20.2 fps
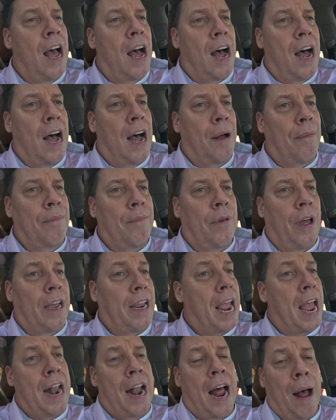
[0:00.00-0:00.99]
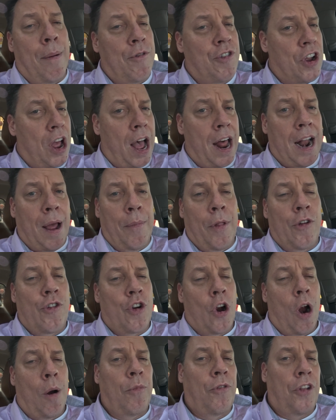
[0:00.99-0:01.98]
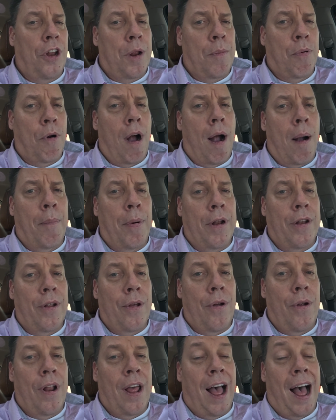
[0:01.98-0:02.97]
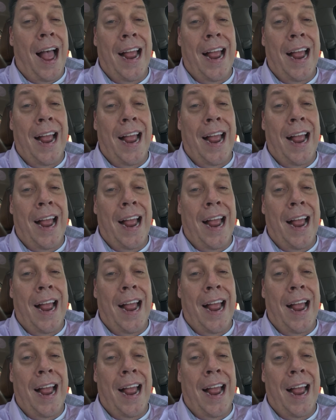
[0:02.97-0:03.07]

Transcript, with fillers: Um, again, I'm John. I'm the Charm City property dude.